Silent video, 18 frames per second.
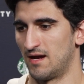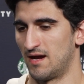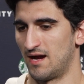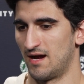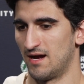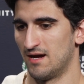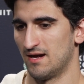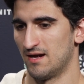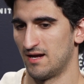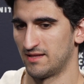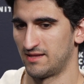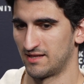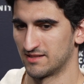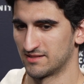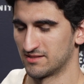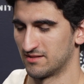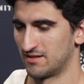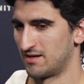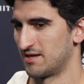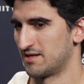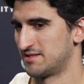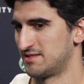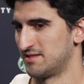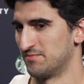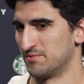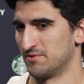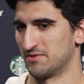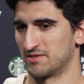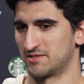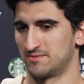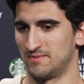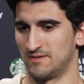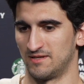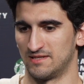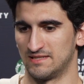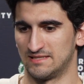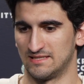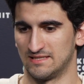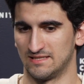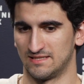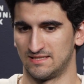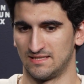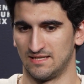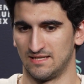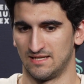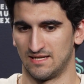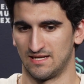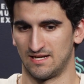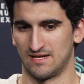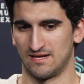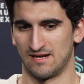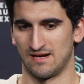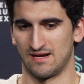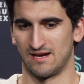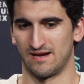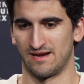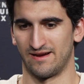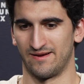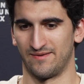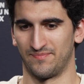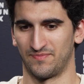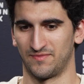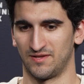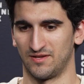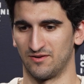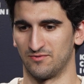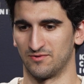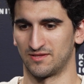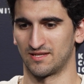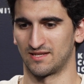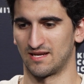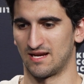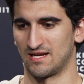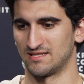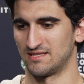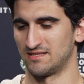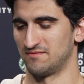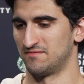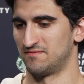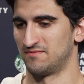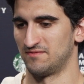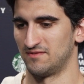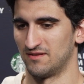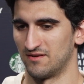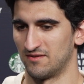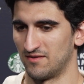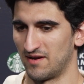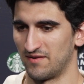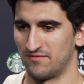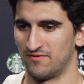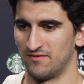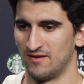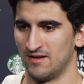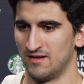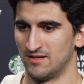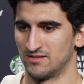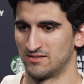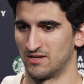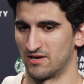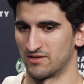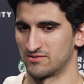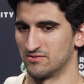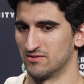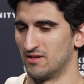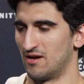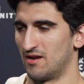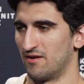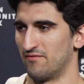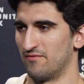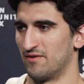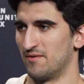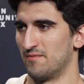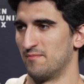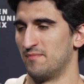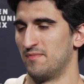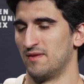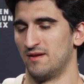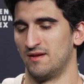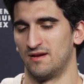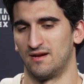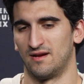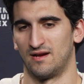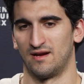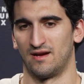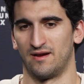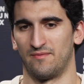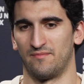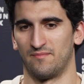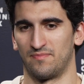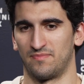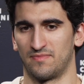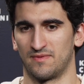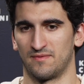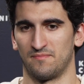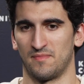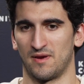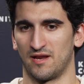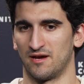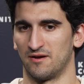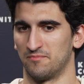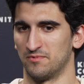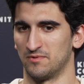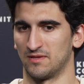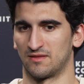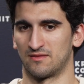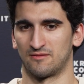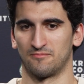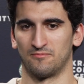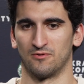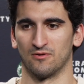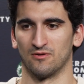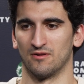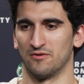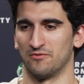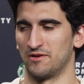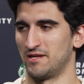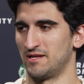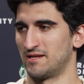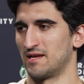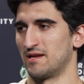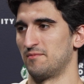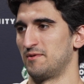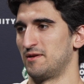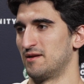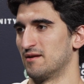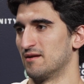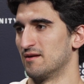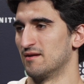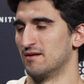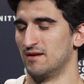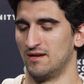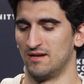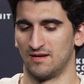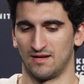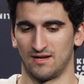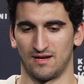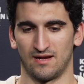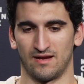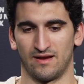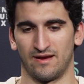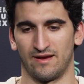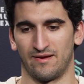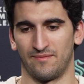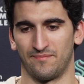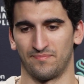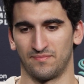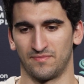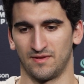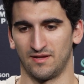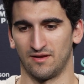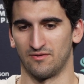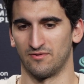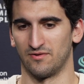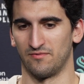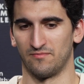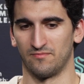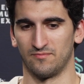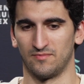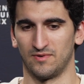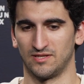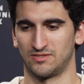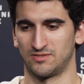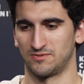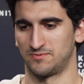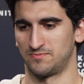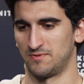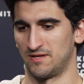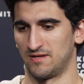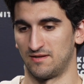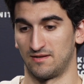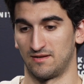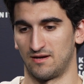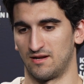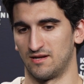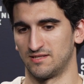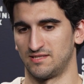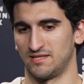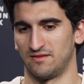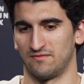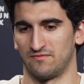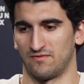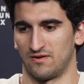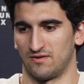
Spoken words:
I think it's a lot of similar experiences. You know, with the guys, I've talked to a lot of them. Met up with Bordeaux when he came here. You know, and it's just been, honestly,